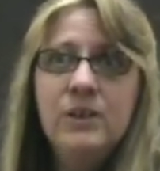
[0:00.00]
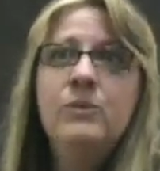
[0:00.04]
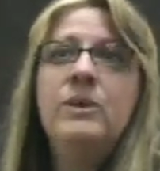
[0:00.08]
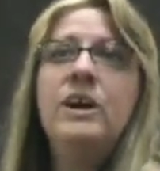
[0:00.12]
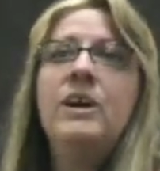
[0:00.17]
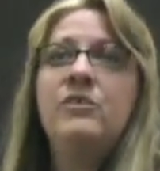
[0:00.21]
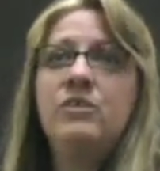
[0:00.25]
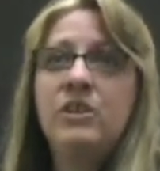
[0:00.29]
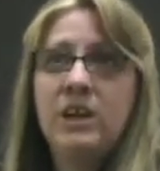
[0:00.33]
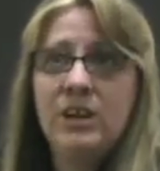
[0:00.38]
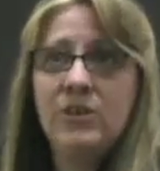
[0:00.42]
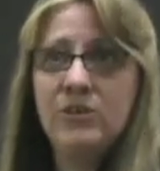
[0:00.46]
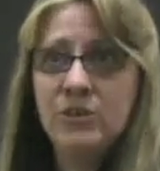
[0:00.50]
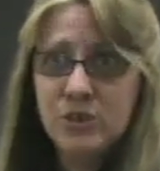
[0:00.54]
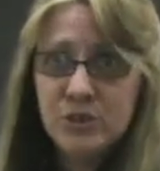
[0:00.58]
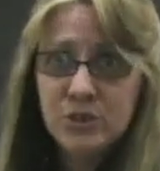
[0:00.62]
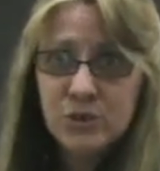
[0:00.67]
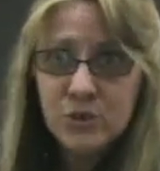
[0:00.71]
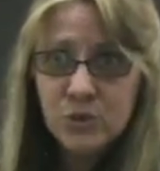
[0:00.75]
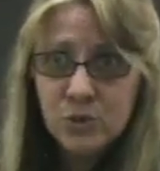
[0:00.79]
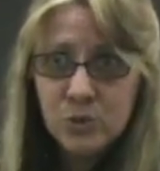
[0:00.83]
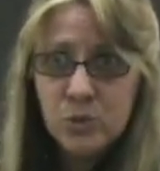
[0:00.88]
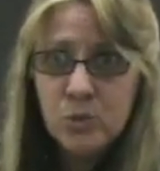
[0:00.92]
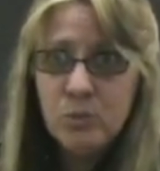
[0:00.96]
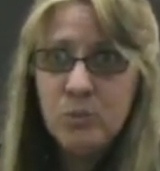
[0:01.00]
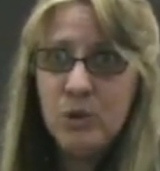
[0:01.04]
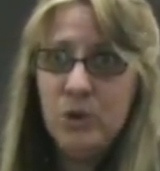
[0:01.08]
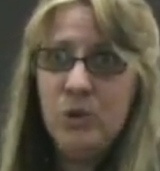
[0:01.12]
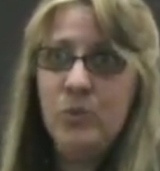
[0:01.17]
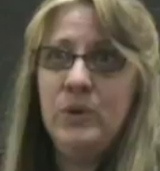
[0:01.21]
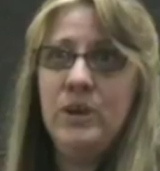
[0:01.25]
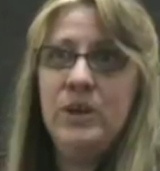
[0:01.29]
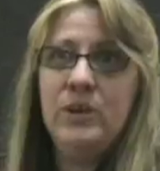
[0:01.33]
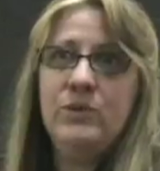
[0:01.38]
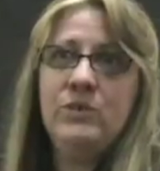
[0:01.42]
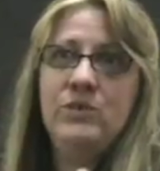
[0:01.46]
We have to answer to the school
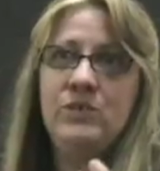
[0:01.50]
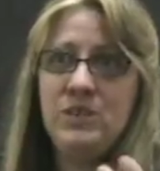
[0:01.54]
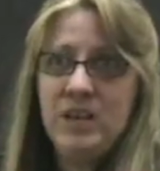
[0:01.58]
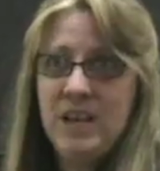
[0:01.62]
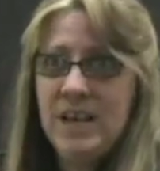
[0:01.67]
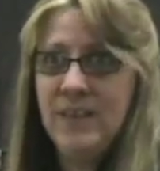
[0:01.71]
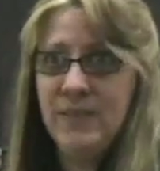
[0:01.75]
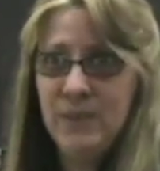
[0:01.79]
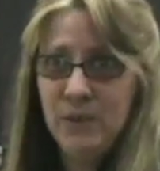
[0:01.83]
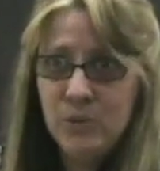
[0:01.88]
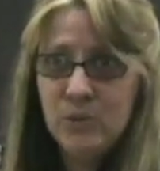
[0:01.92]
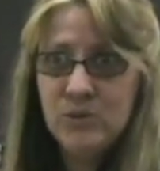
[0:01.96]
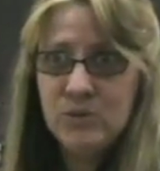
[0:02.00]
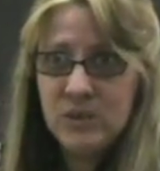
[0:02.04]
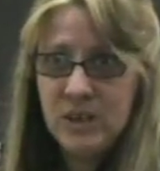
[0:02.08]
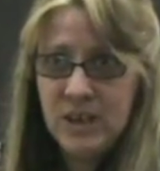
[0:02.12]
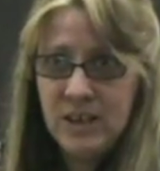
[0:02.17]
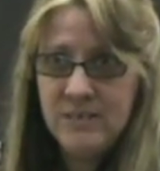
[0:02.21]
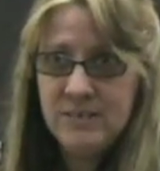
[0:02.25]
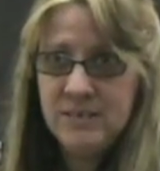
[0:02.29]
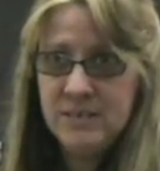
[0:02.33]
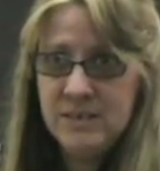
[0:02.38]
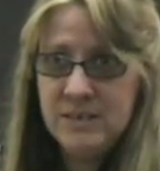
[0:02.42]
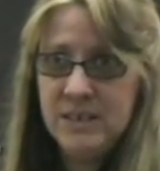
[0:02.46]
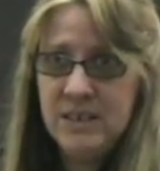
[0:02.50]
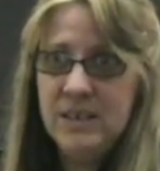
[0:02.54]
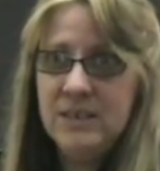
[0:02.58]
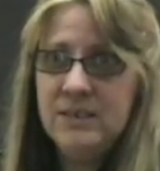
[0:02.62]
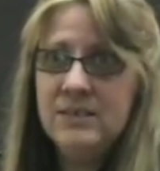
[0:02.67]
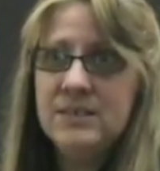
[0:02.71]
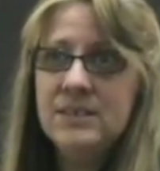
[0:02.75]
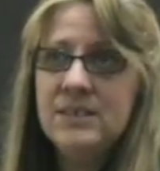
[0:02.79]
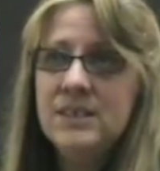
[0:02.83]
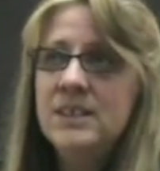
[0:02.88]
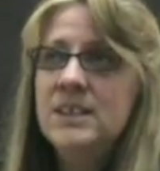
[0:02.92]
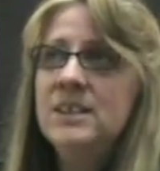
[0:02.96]
board. We understand those kinds of
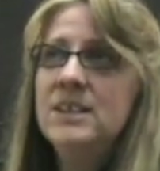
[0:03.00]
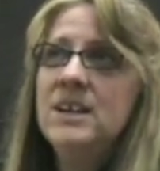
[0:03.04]
things.